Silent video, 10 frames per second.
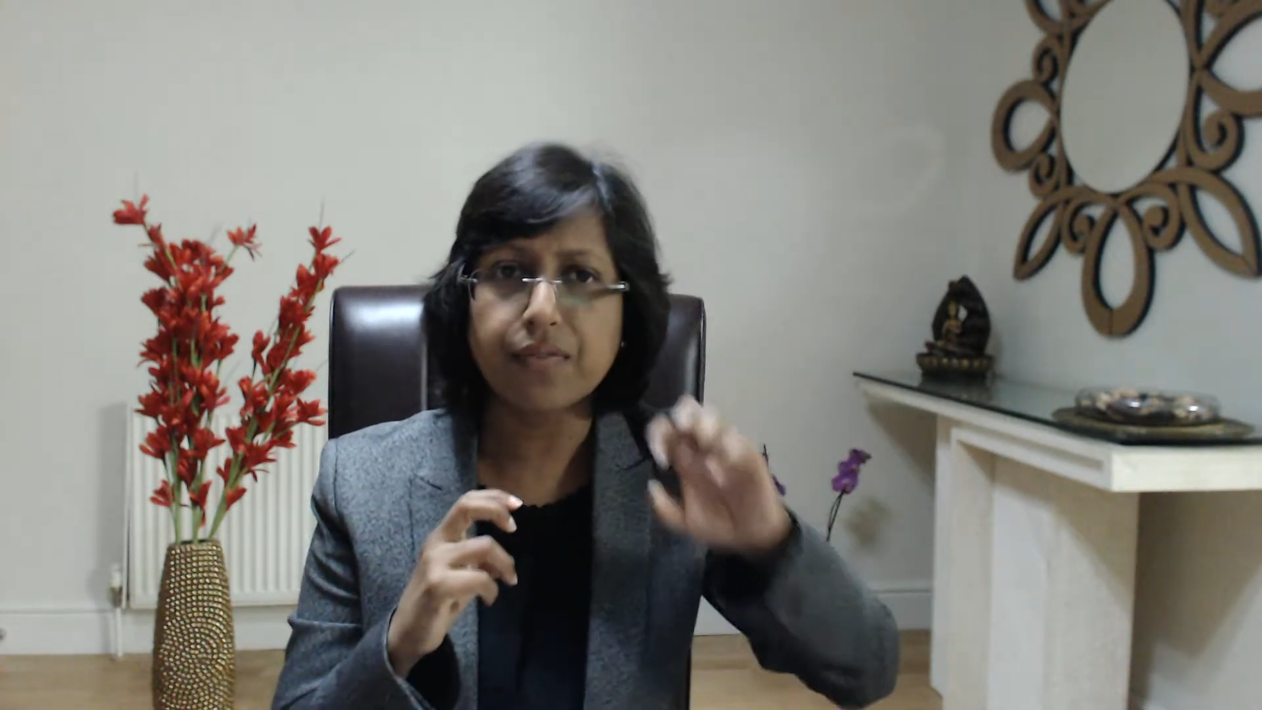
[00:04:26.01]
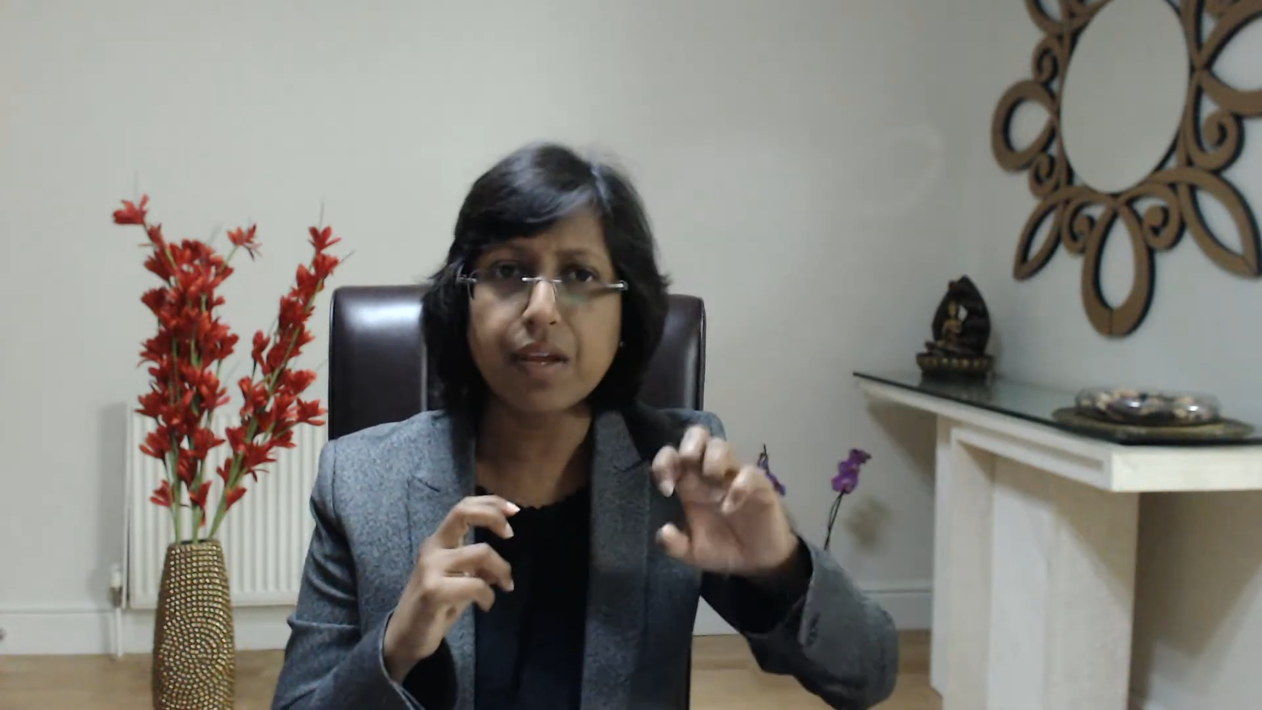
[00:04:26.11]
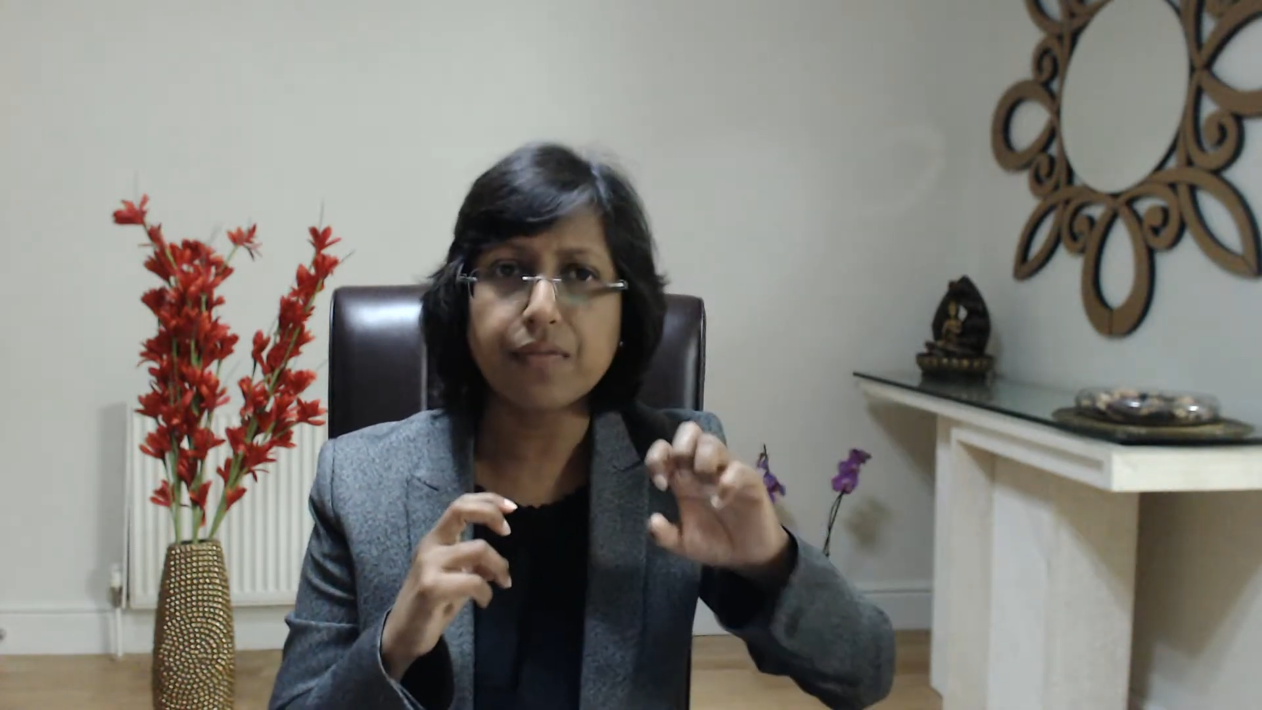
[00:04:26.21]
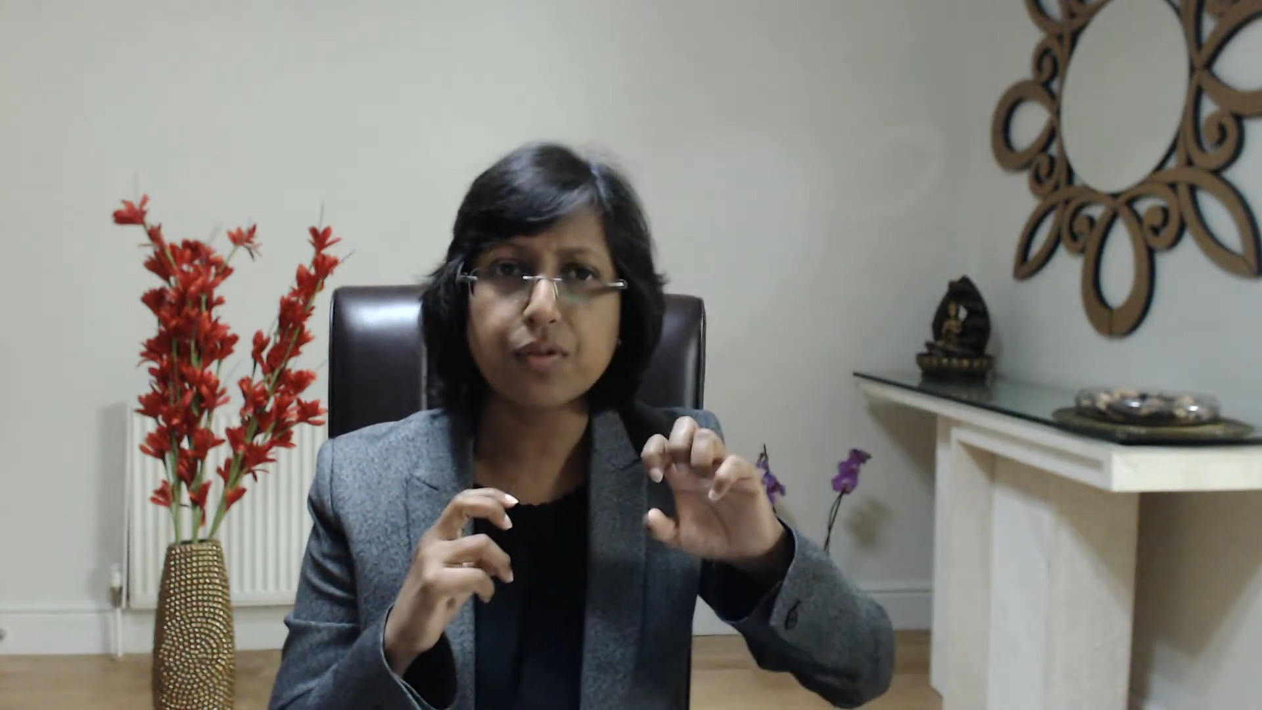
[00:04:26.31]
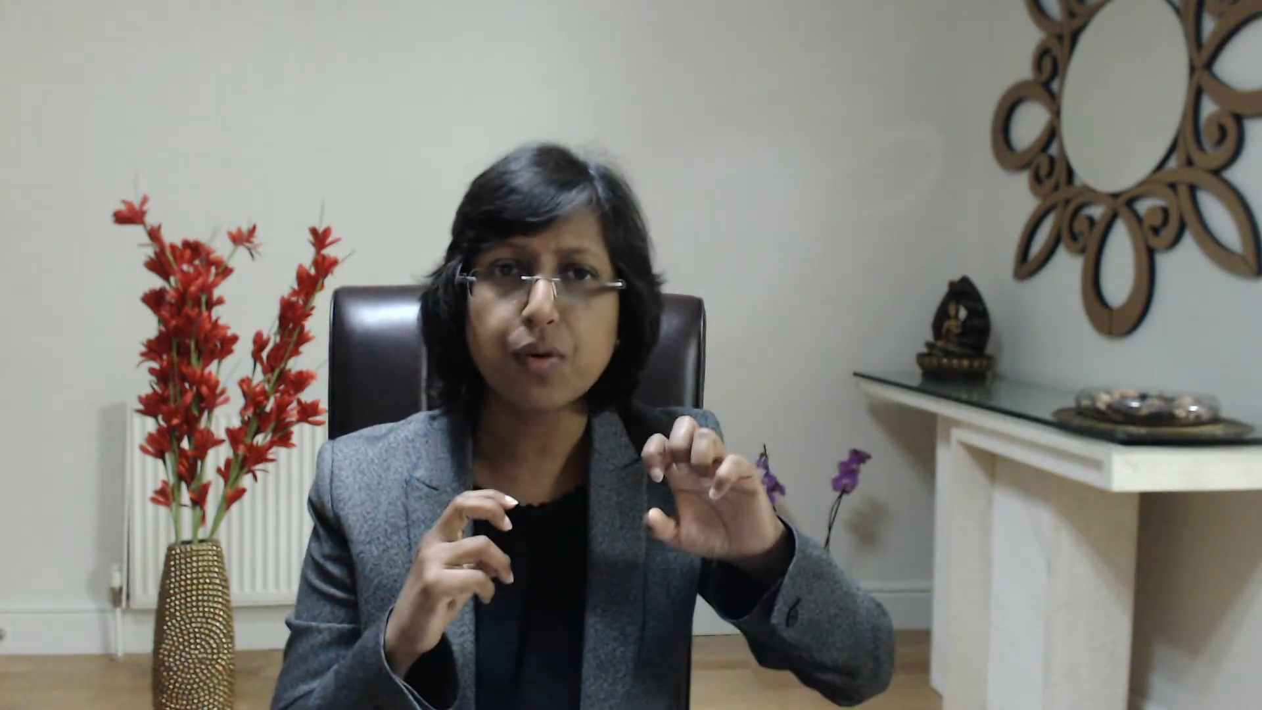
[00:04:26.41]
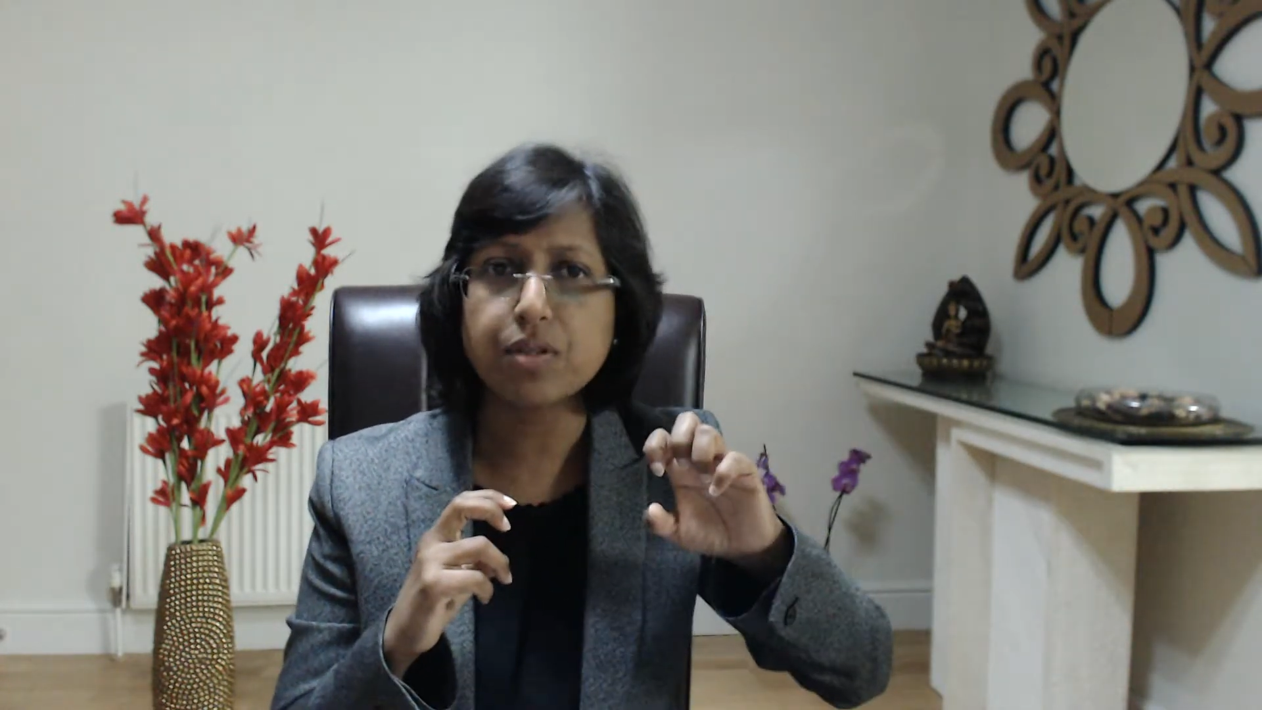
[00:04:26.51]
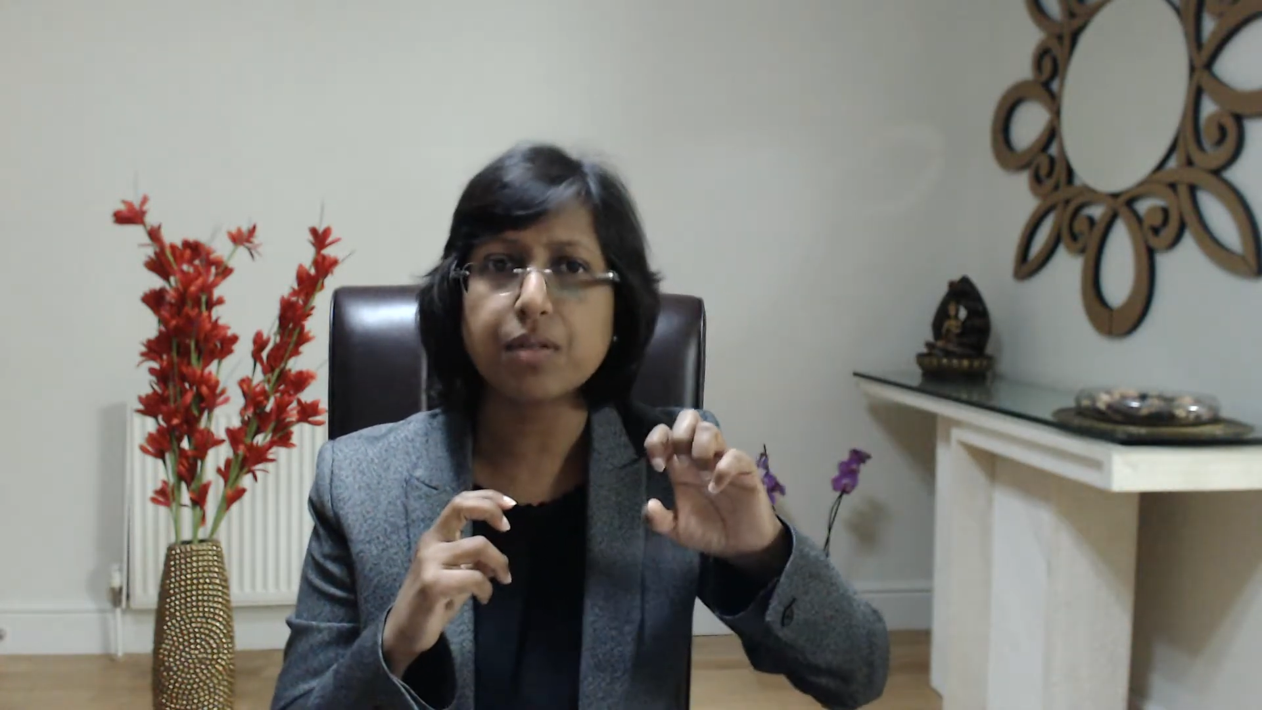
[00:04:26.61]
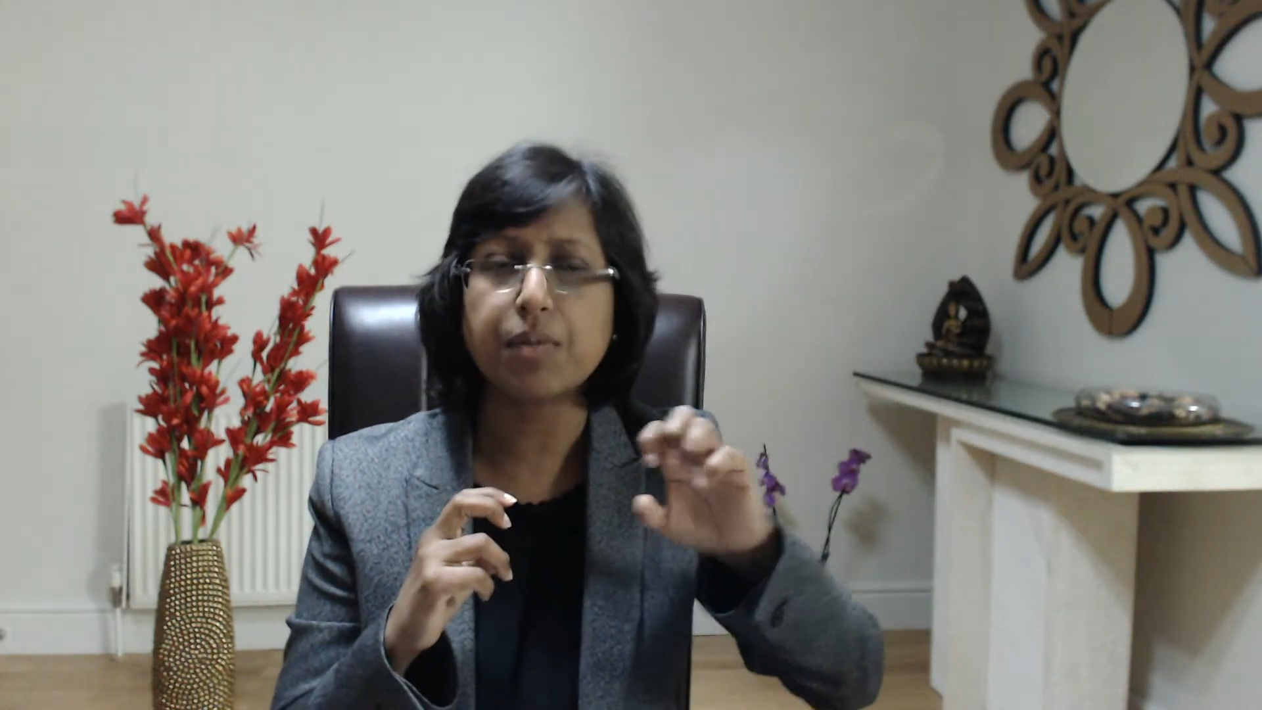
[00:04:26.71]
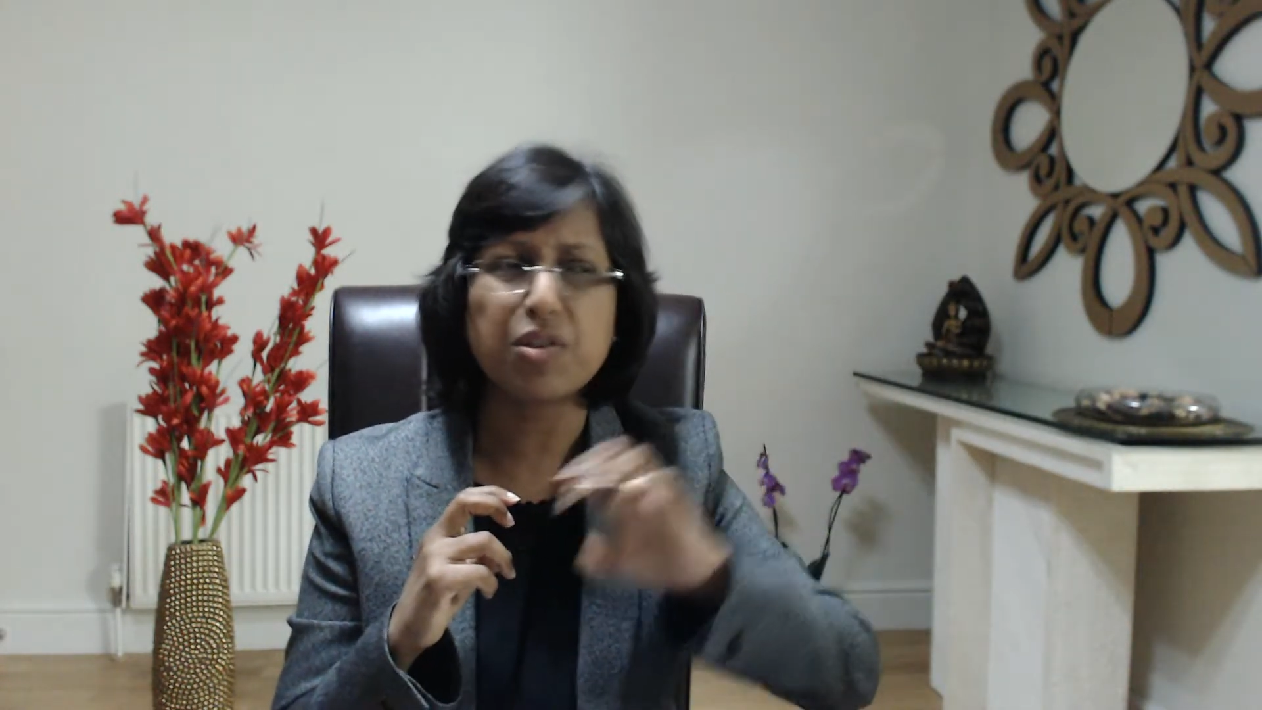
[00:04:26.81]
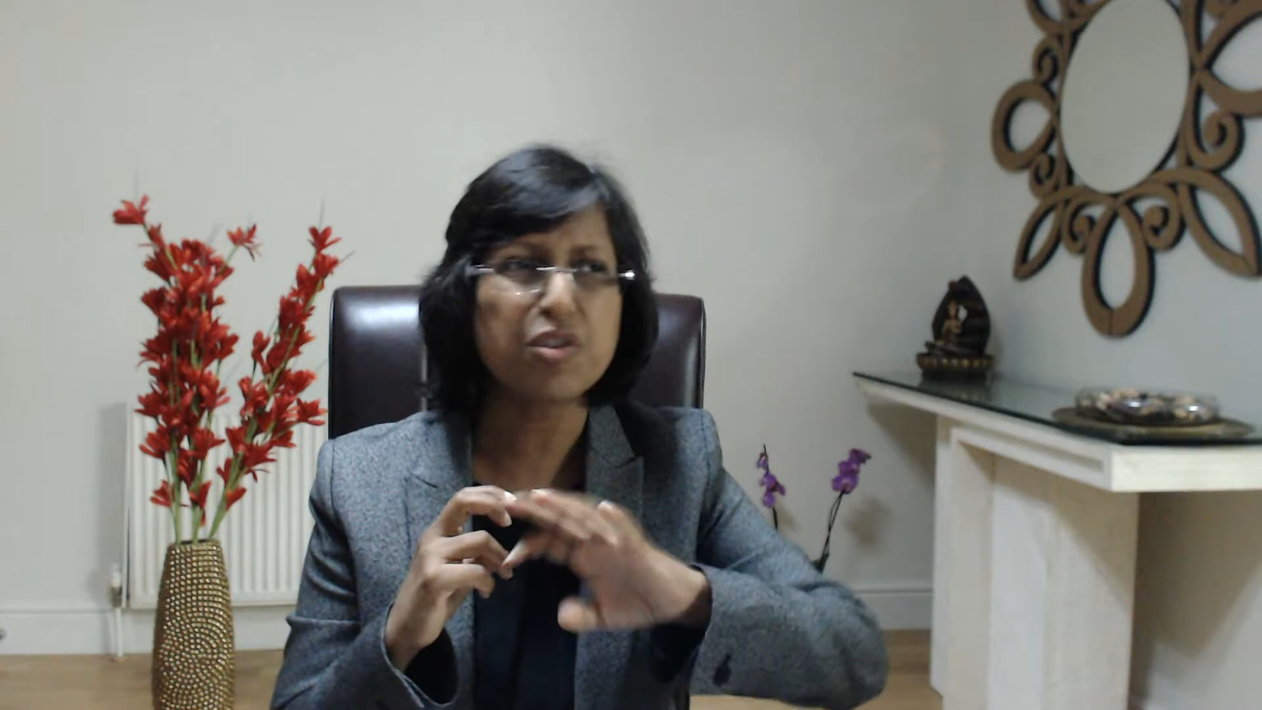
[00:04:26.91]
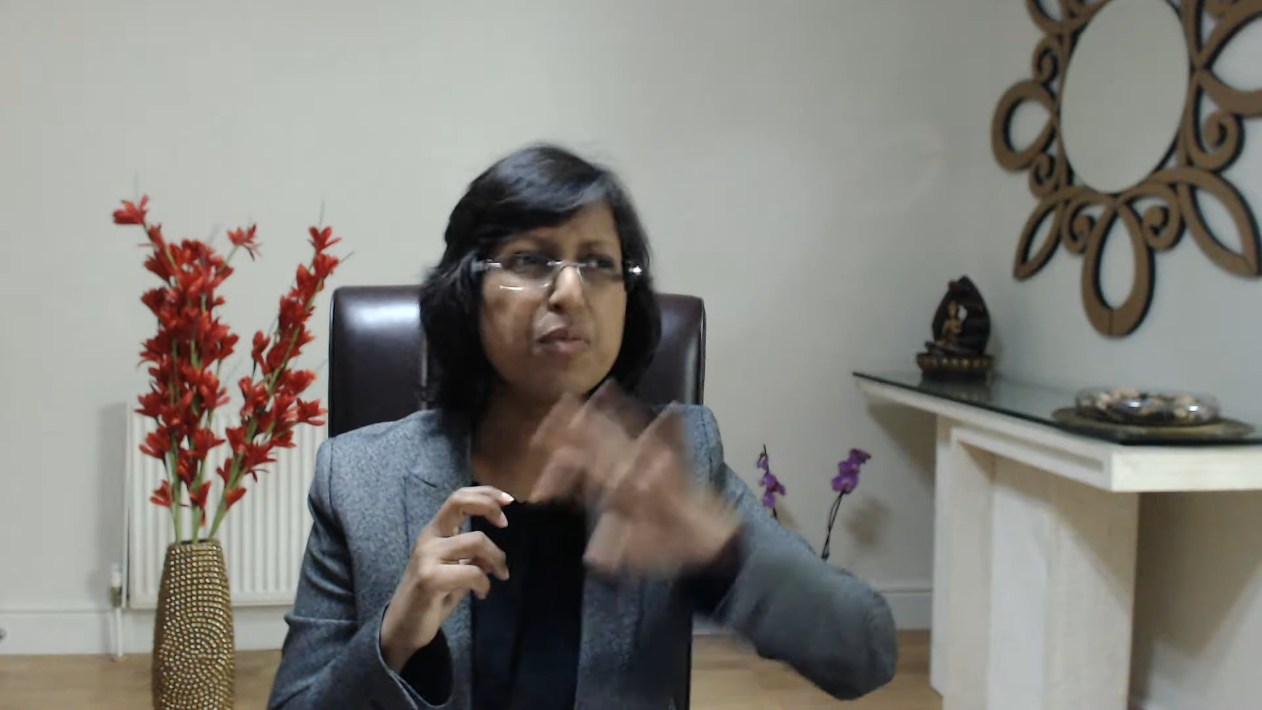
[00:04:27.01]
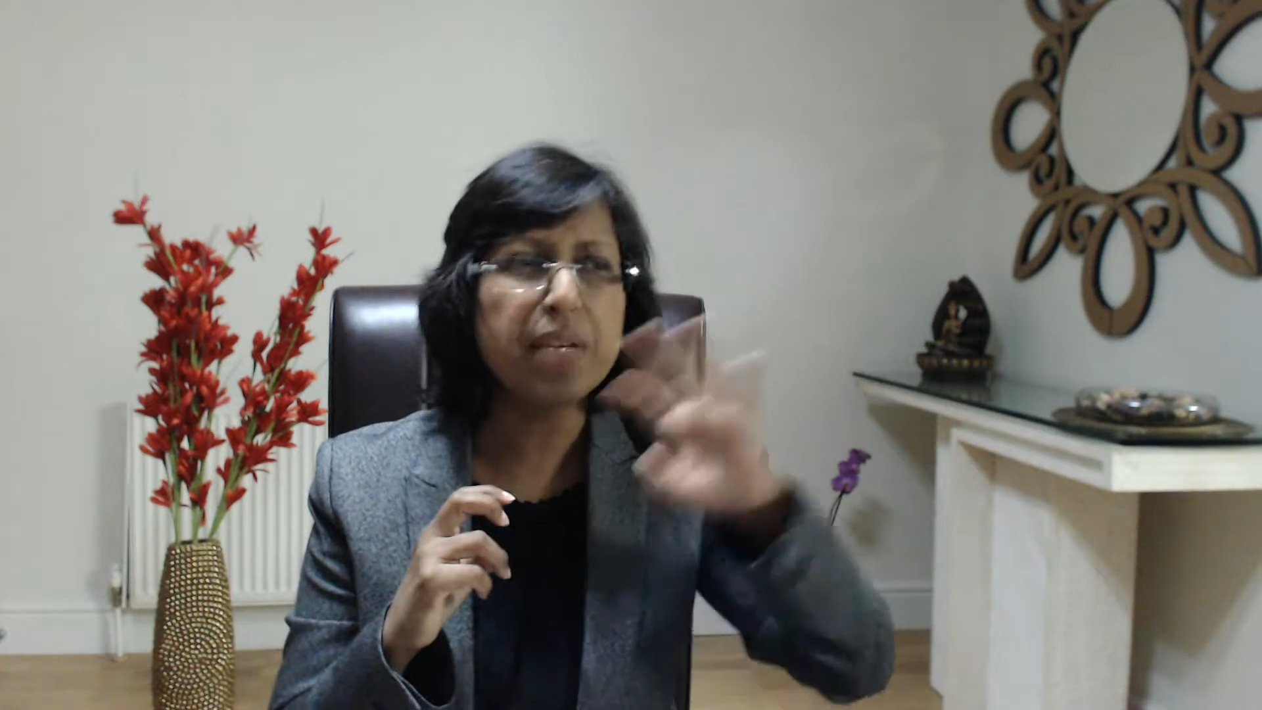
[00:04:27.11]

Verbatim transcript: we have talked about too